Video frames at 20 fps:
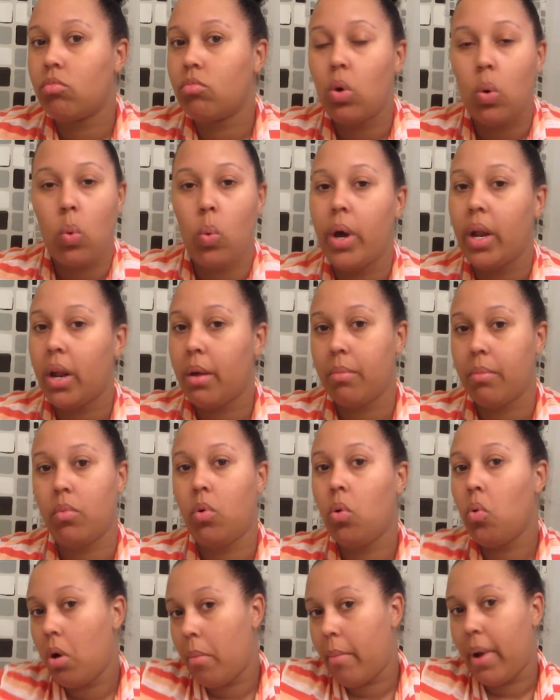when
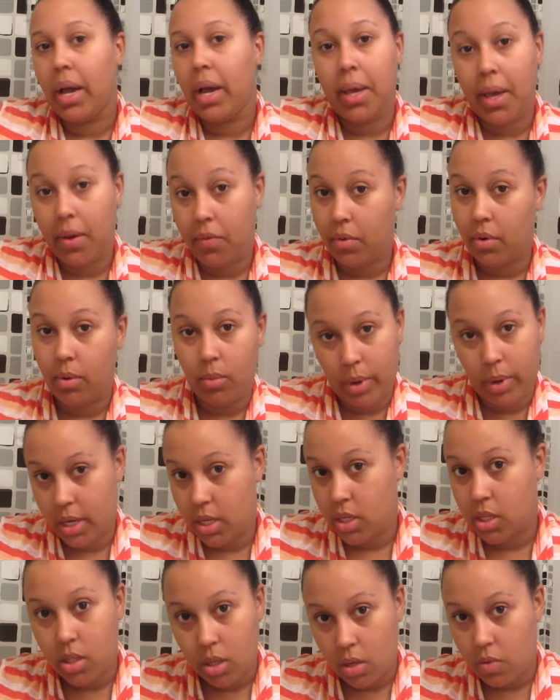who am I giving away
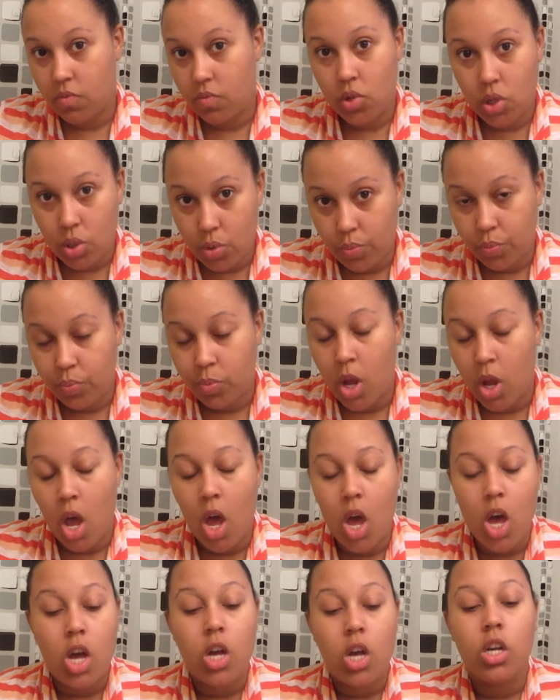stuff to?
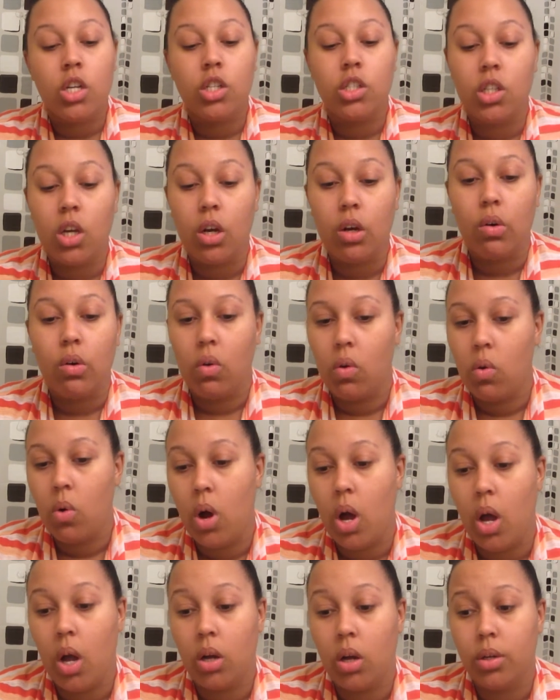
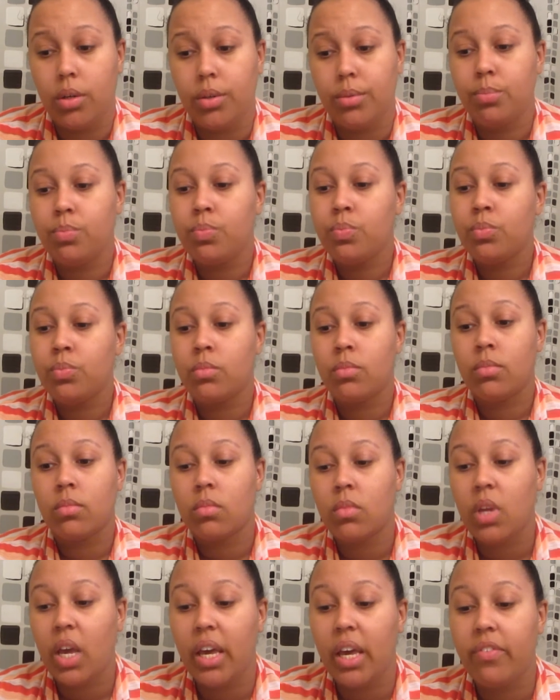So um,
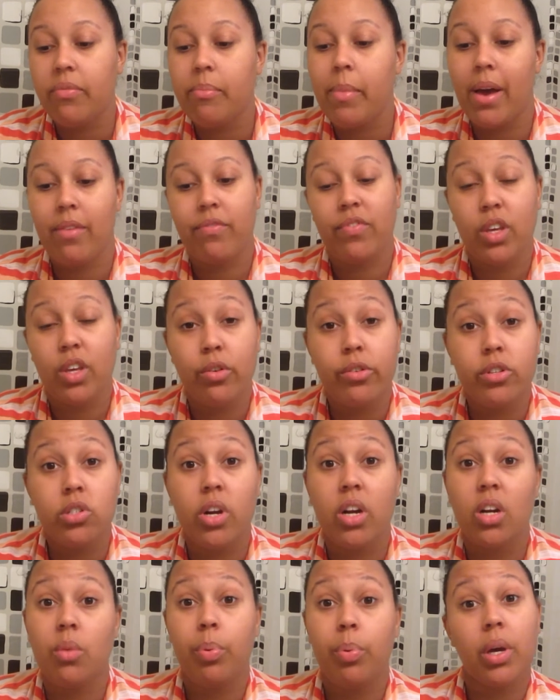if my views
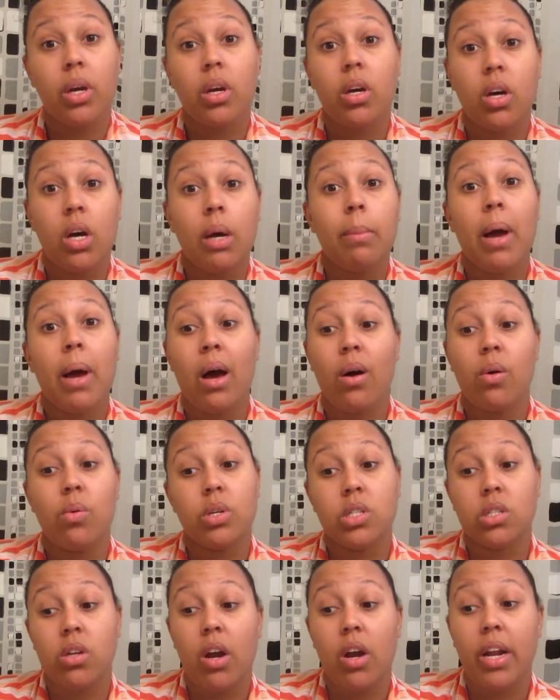start to pick up, I
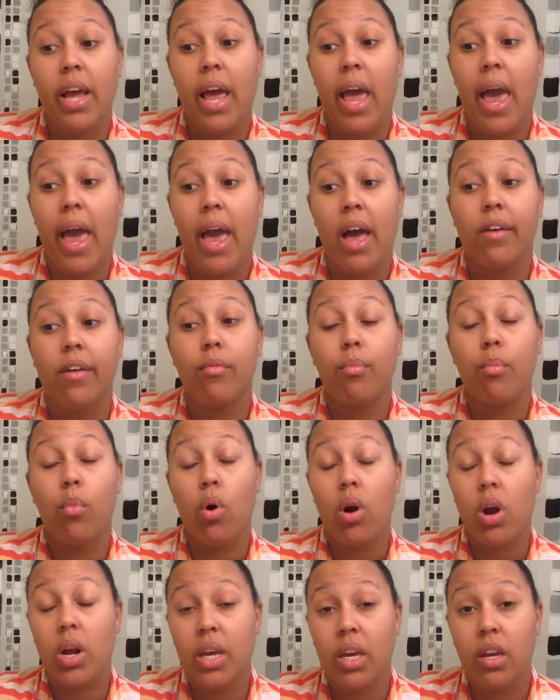will start to have
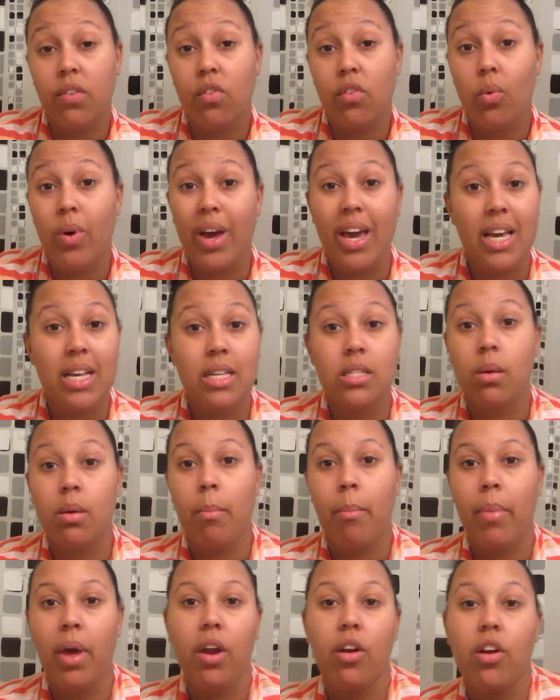more giveaways
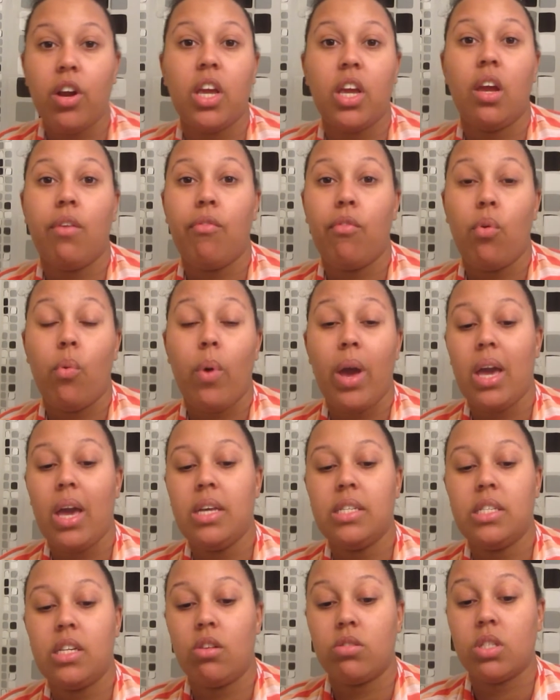and better
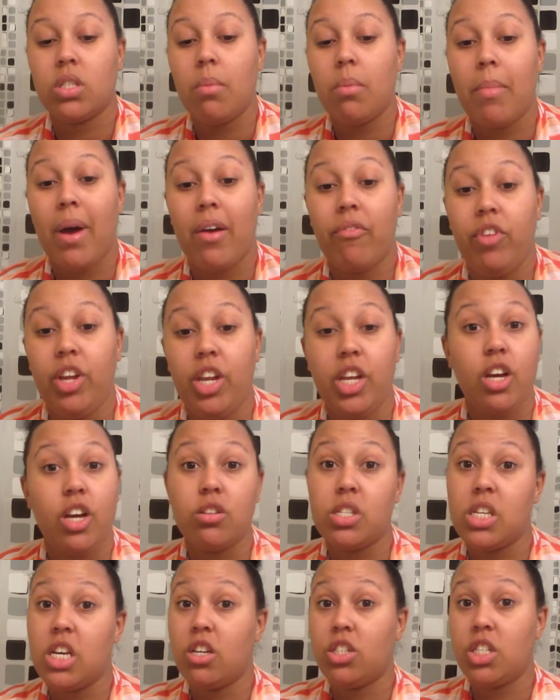giveaways. You know, some of my
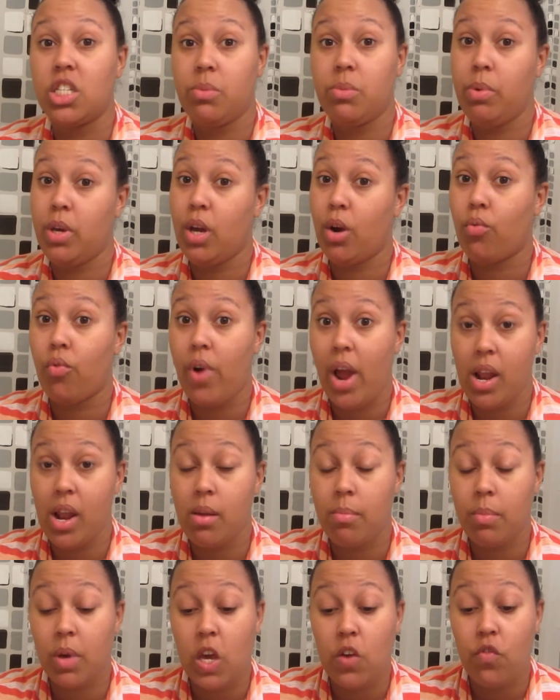videos, it'll just be a
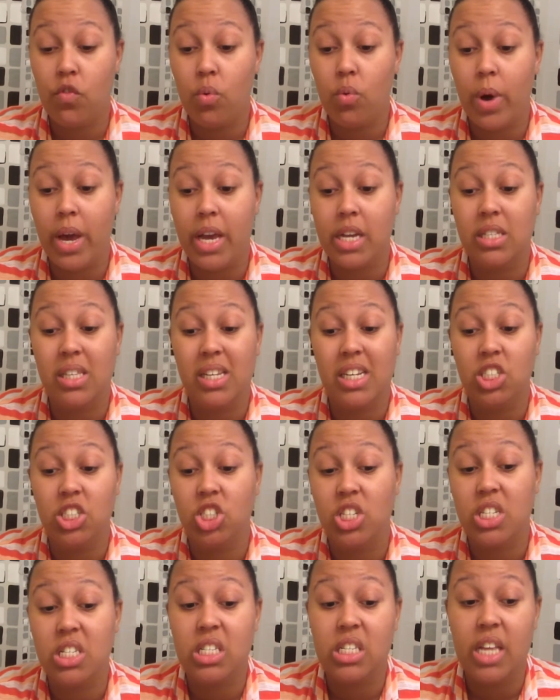random giveaway. Let's
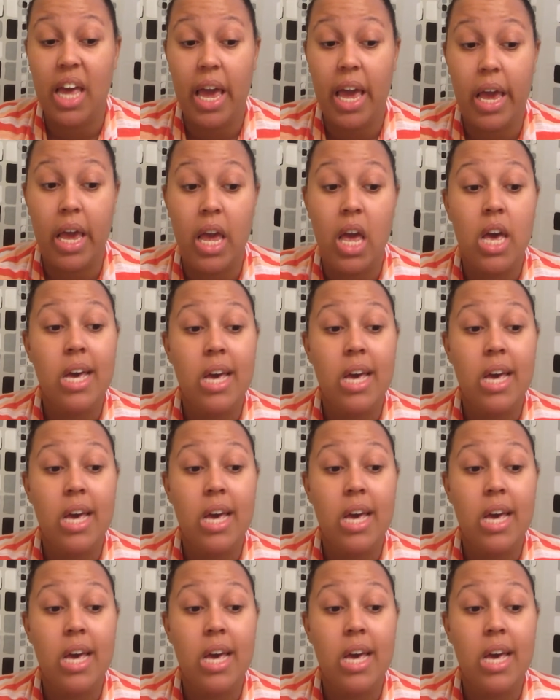just say